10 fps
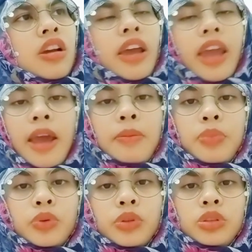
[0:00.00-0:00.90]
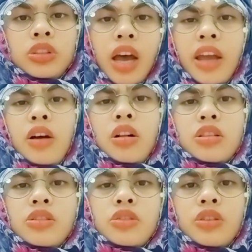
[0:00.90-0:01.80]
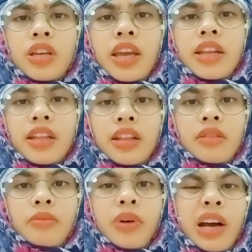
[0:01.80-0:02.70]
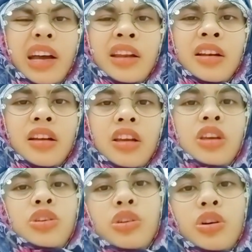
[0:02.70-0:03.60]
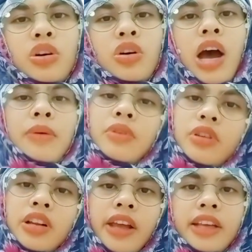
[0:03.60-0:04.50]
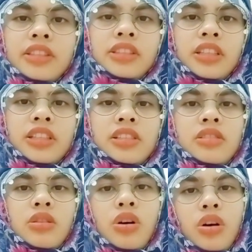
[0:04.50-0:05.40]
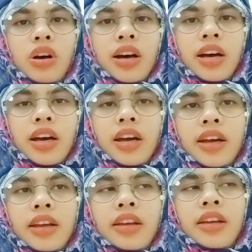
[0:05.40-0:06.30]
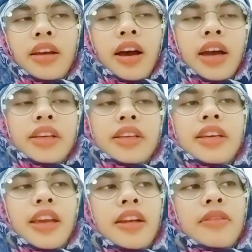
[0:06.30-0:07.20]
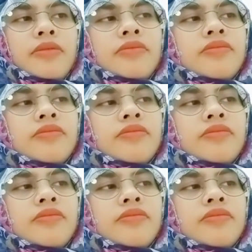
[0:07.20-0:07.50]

campus. I also get it, but you know I'm not the actress, so I can